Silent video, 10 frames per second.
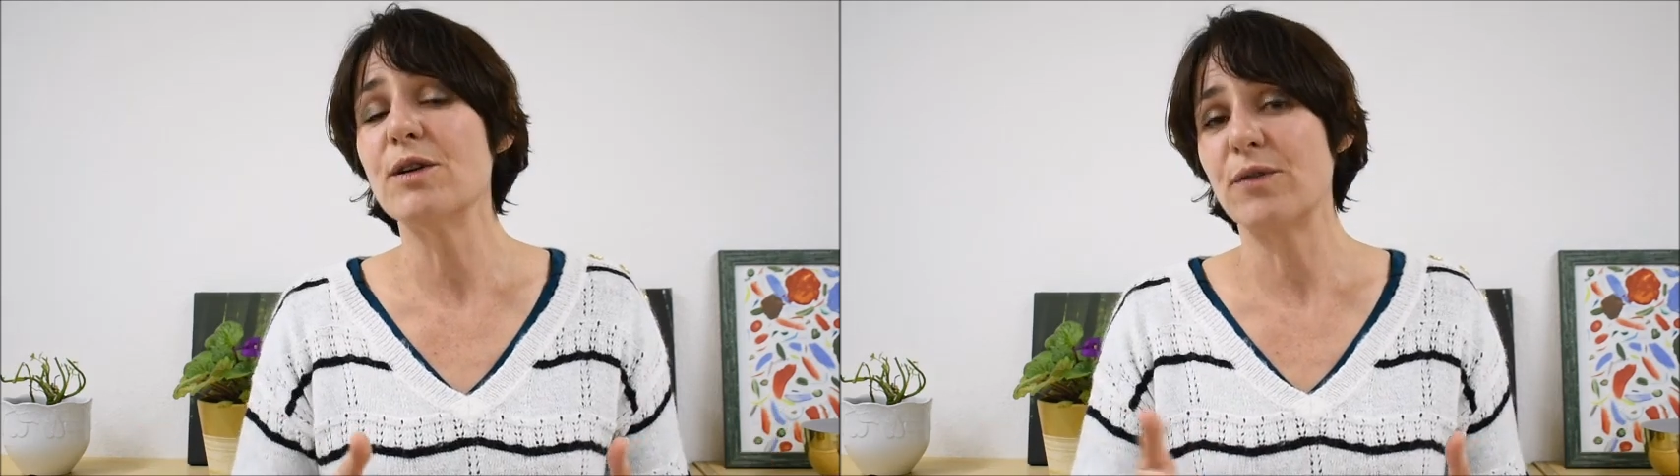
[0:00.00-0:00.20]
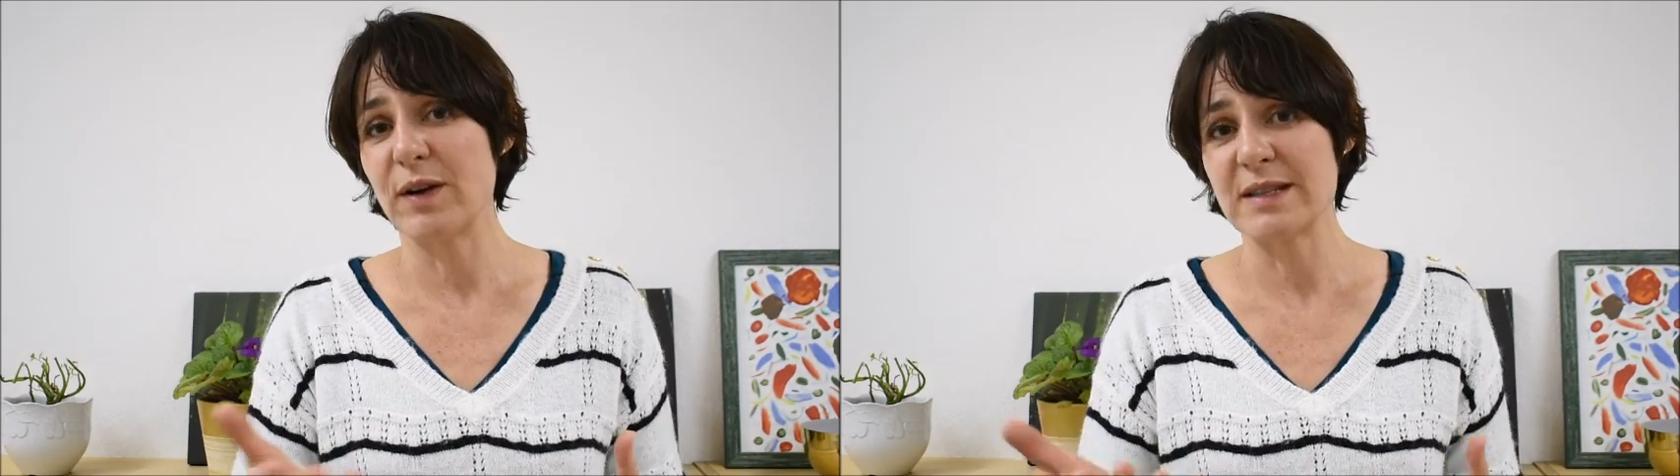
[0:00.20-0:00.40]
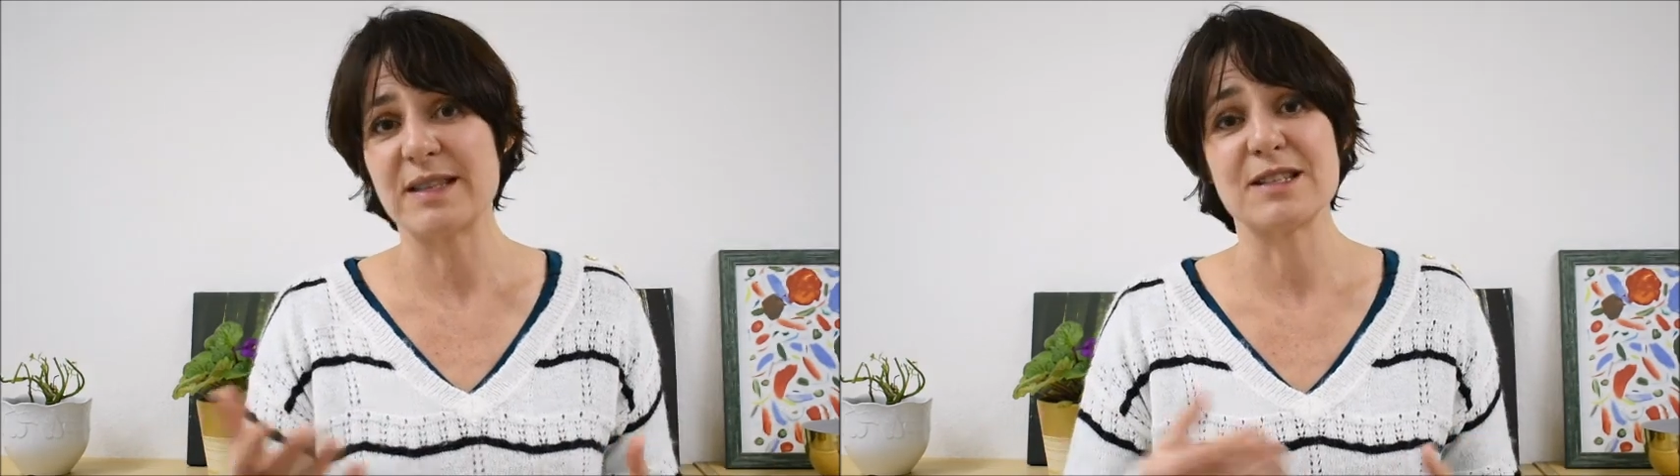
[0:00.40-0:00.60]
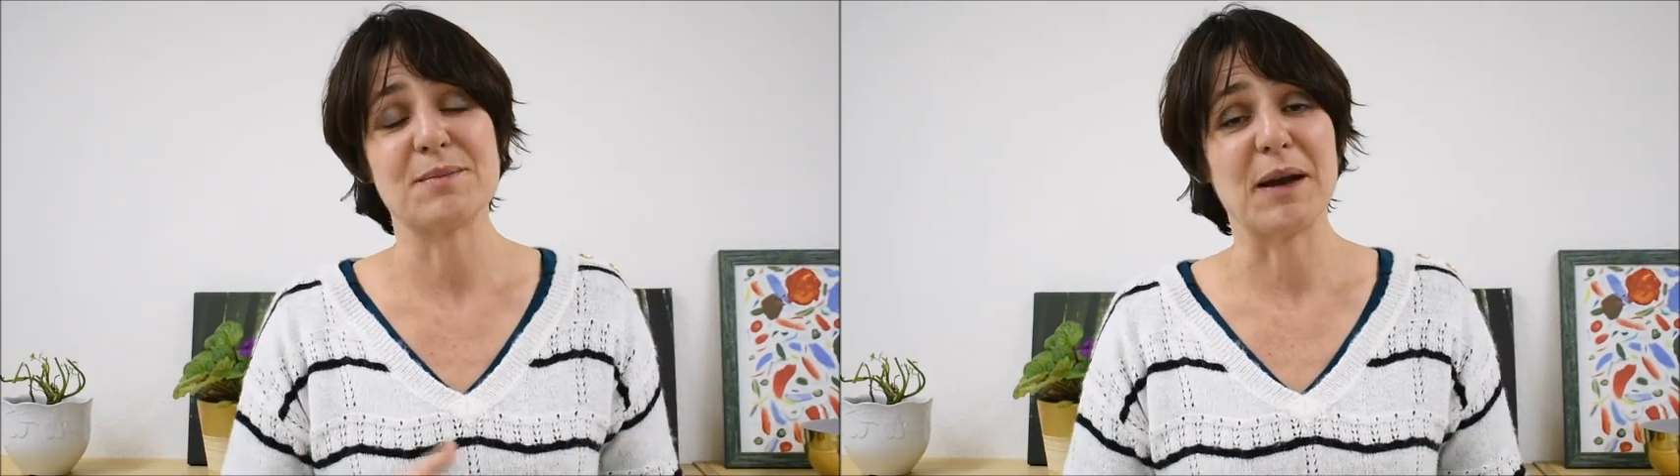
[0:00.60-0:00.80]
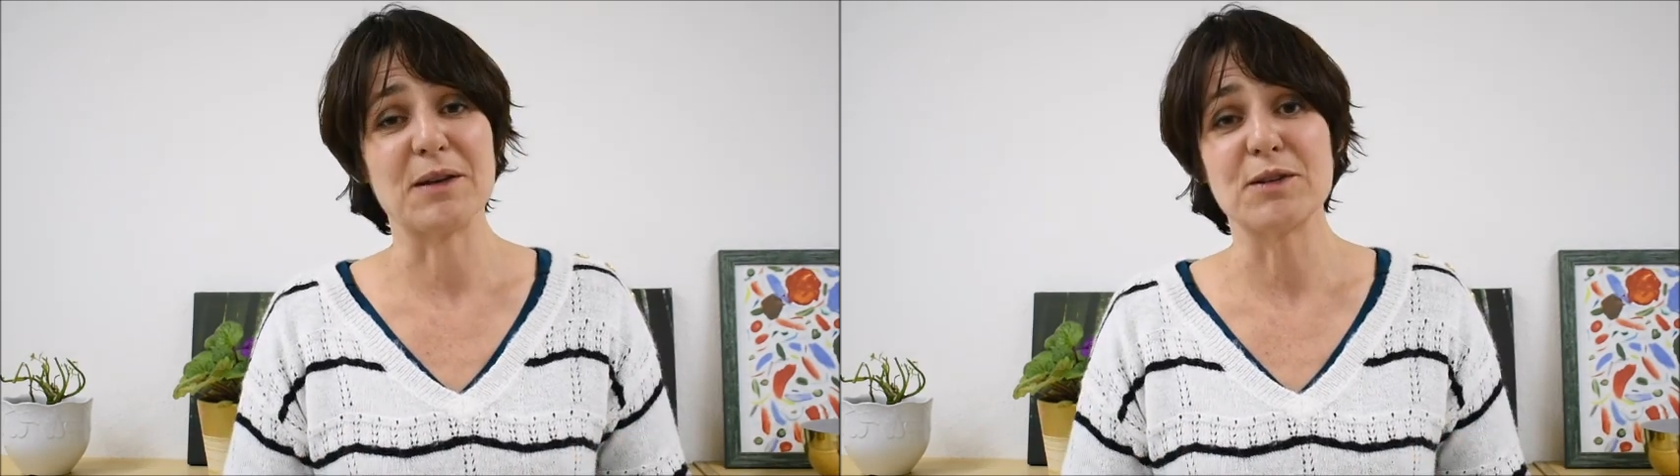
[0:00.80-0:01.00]
For instance,
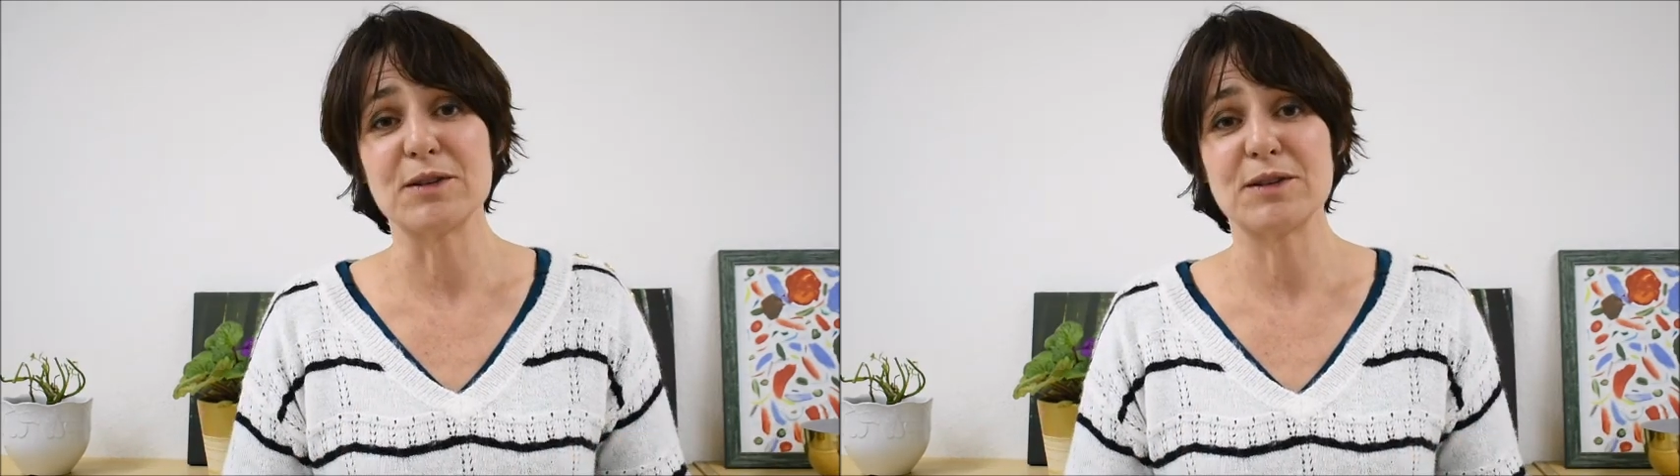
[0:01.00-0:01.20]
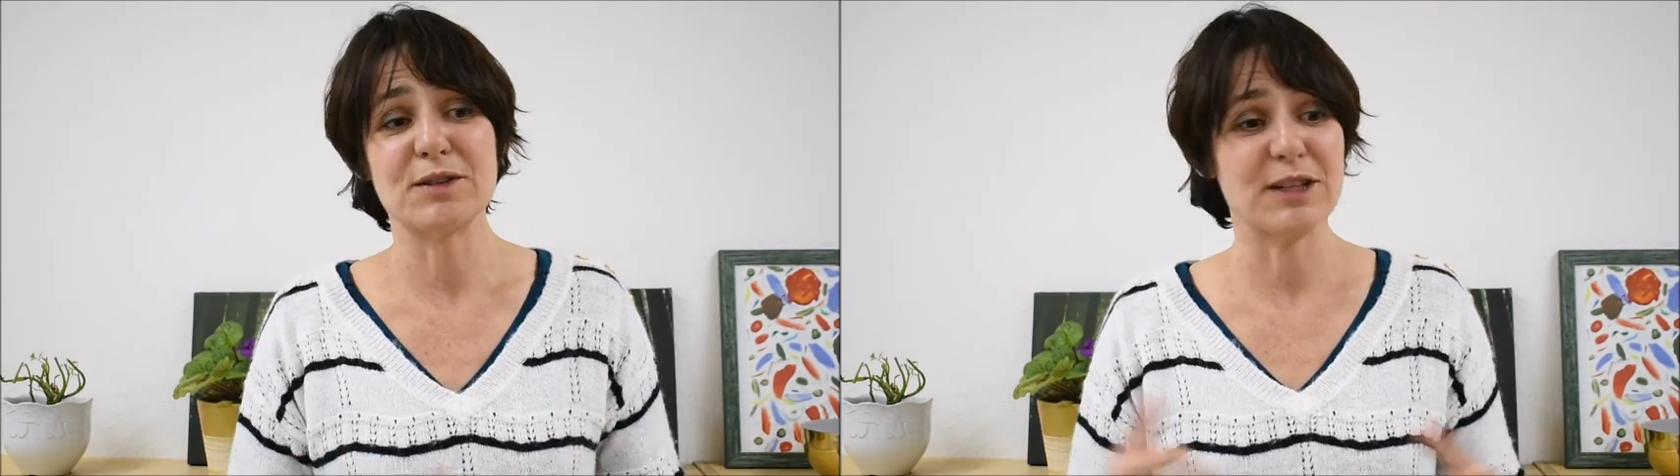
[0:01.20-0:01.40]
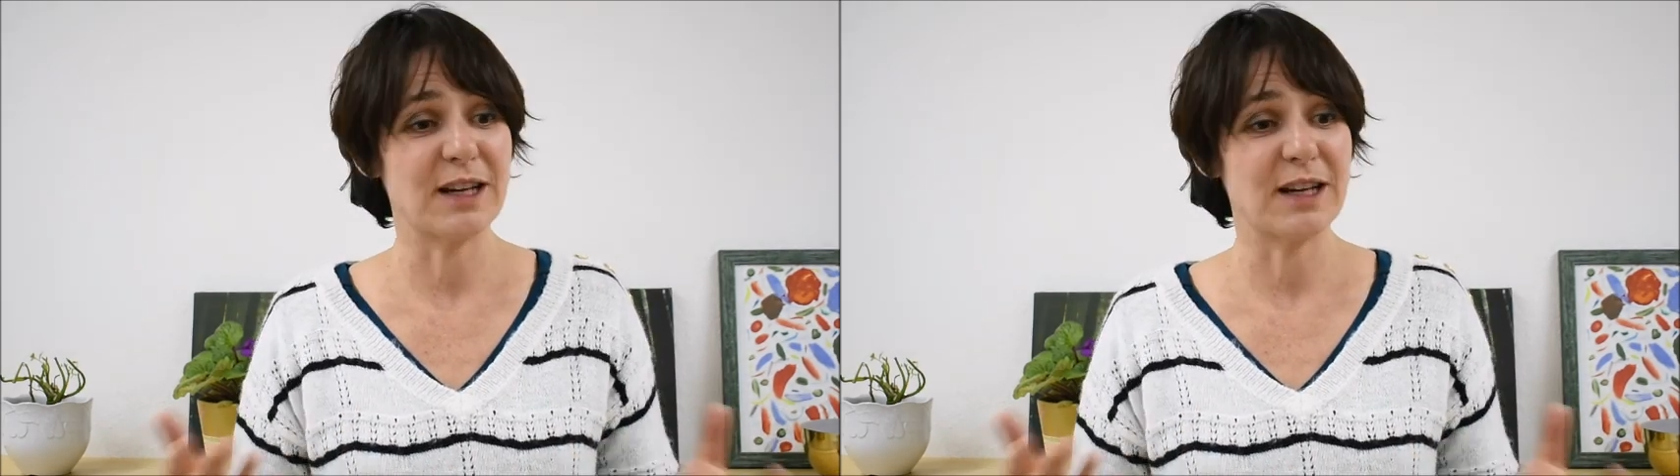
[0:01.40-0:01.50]
my daughter,